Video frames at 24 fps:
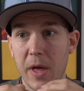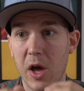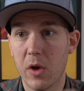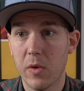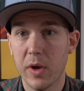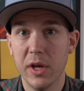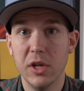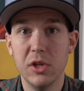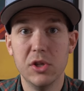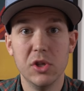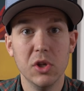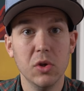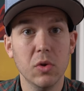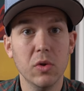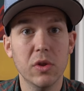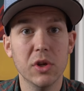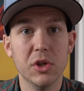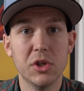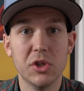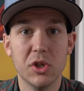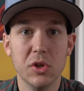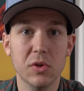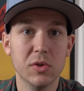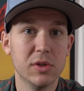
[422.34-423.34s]
how do I do
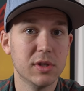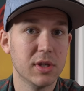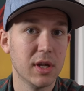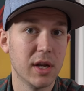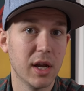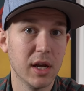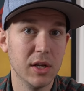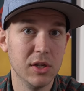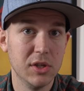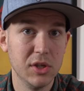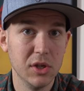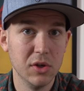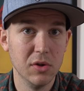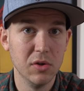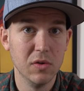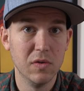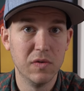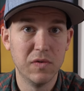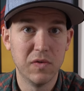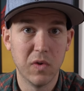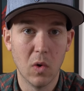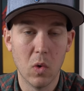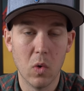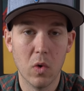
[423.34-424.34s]
the shoots that I do
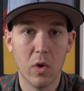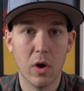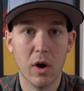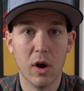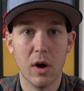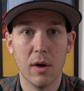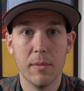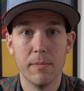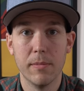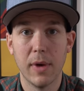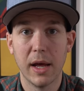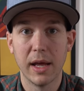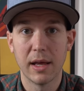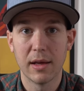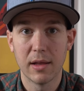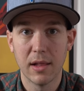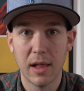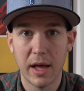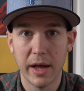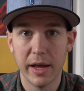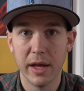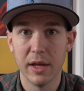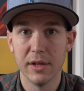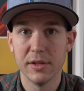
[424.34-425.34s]
for my
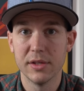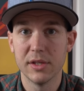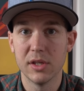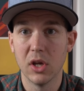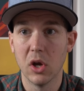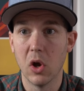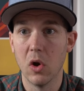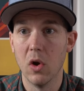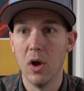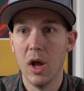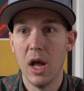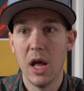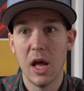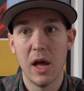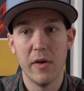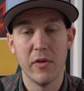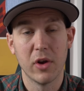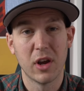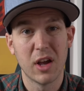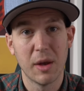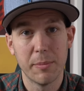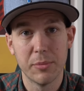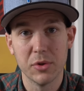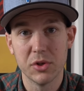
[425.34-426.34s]
clients. So I
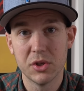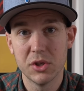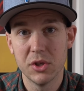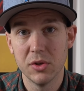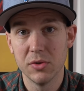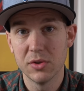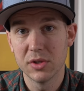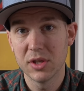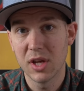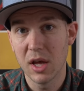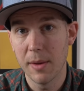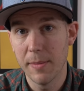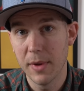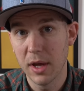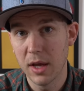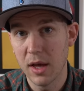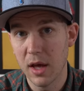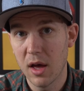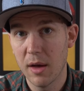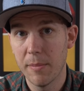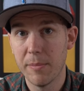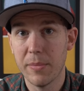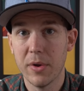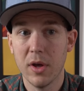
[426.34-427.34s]
have a couple shoots
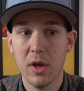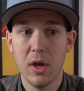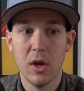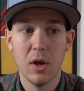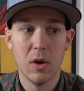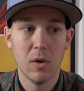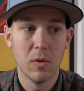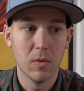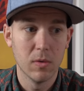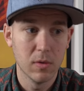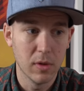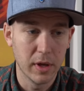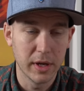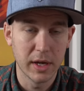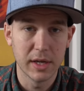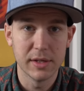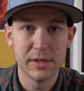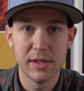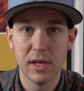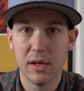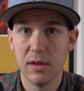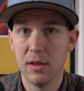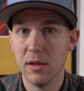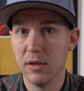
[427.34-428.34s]
coming up, like
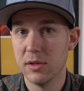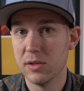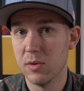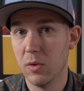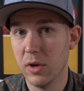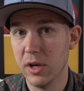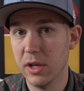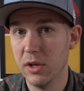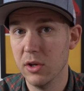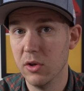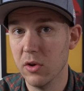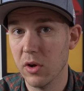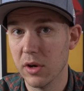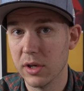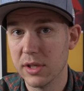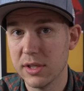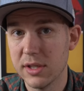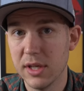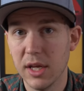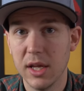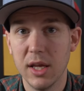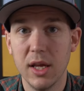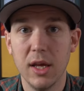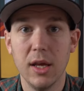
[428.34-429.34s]
I said, this one in New York
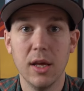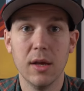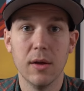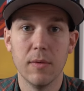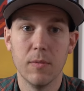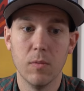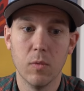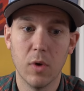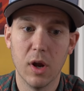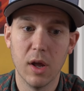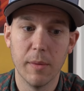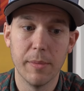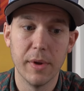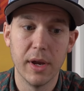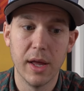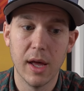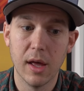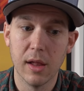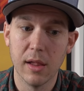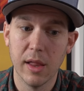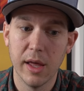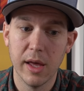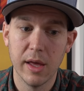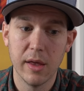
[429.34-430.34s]
City, one up in
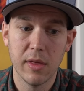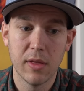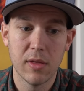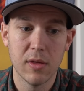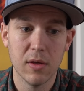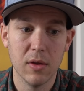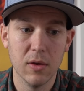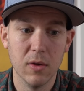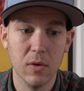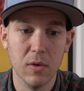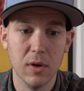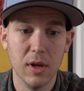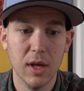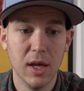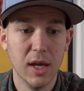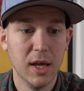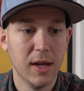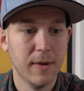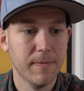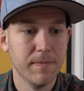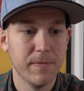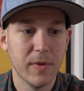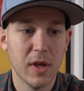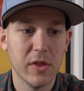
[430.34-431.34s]
LA soon.
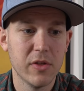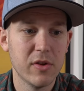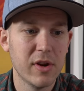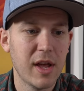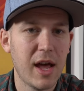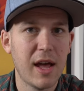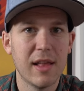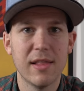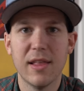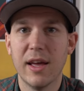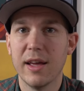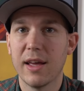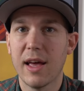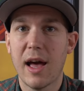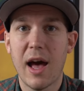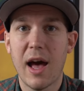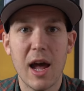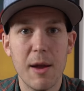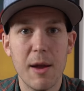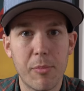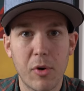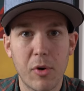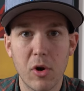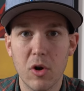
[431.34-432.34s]
And they're not like
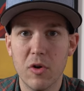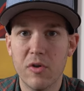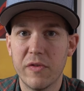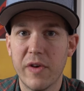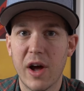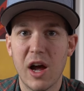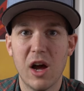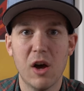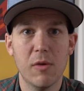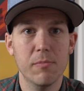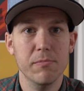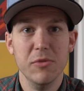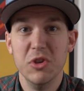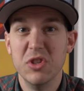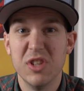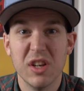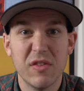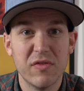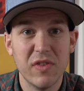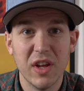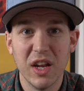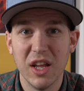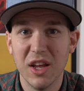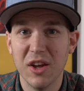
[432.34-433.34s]
high profile
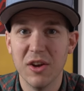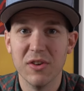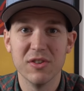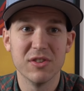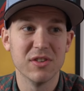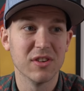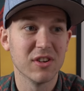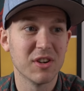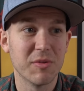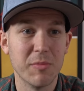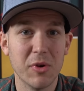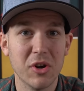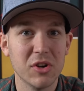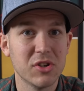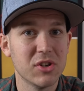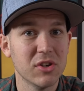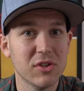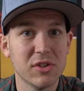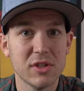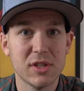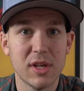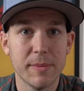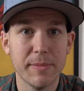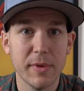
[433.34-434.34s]
music videos or
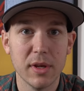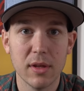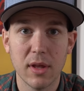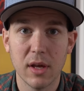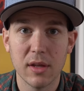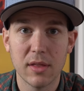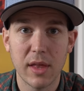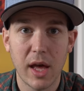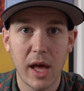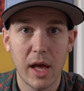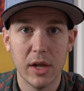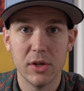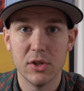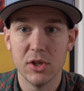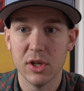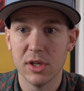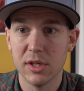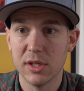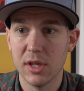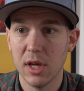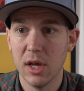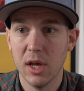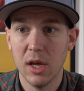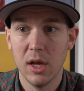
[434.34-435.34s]
commercials or something like that,
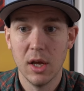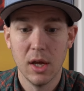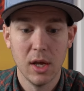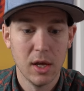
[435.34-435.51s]
just